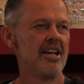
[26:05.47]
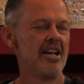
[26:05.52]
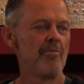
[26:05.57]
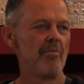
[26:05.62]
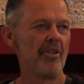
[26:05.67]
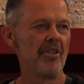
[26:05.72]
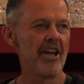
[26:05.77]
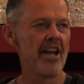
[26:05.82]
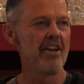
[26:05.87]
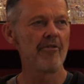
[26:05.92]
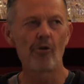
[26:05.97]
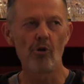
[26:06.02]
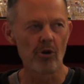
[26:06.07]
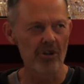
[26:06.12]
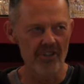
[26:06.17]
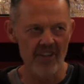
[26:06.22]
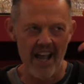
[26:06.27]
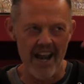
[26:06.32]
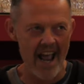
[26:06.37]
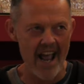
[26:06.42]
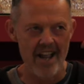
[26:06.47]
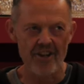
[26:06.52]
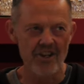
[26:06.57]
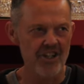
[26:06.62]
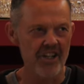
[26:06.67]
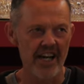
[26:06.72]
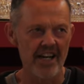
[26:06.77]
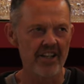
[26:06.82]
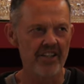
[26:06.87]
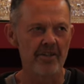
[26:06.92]
But then, of course, that
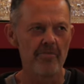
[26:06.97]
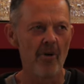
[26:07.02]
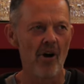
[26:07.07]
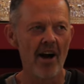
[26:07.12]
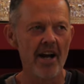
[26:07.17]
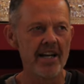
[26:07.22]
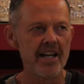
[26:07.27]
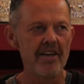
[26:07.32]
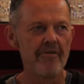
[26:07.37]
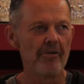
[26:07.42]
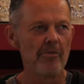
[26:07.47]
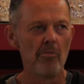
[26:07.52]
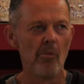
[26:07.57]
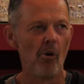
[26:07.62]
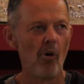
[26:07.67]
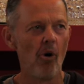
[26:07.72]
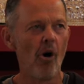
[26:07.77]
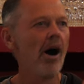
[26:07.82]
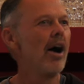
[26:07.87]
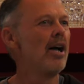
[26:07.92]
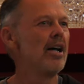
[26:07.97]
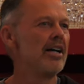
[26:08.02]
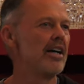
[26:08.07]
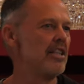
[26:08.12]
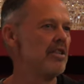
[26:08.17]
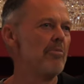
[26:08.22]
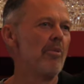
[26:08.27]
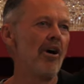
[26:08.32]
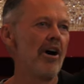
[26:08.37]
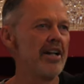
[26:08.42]
agitates the mind even more, and
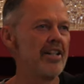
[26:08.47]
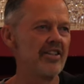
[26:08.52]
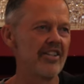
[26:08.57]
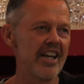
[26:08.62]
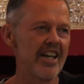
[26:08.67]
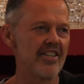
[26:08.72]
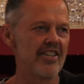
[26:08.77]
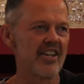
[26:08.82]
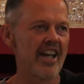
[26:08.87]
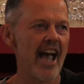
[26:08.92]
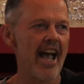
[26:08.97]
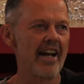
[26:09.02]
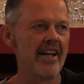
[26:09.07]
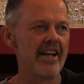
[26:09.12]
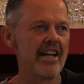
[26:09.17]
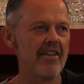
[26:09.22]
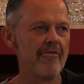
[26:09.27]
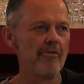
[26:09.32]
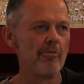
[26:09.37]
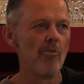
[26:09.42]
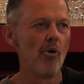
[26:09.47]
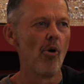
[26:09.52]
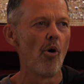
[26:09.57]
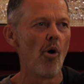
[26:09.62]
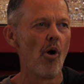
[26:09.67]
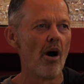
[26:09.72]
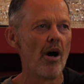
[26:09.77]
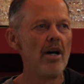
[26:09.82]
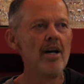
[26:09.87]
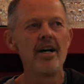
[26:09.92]
the minds get scattered even
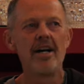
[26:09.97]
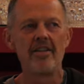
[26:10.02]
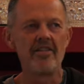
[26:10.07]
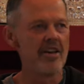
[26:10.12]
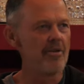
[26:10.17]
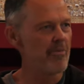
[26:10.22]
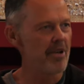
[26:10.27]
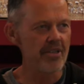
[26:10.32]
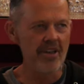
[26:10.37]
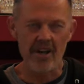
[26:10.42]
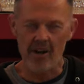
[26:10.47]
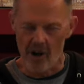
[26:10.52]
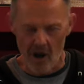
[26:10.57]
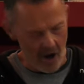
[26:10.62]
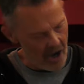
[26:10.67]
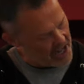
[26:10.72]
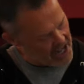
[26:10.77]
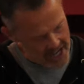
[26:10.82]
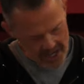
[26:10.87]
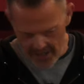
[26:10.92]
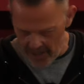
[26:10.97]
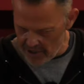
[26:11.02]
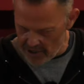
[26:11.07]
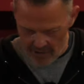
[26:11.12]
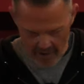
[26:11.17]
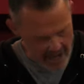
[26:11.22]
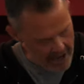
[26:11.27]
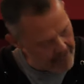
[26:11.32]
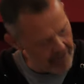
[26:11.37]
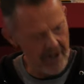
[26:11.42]
more. And then we think, oh, I need to do
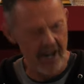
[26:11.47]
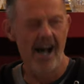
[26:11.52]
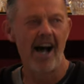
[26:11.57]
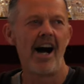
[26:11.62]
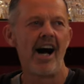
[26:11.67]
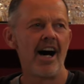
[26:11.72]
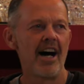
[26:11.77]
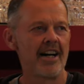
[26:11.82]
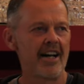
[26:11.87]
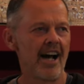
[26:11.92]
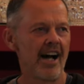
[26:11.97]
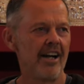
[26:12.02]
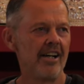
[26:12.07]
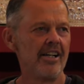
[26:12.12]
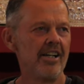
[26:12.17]
even harder.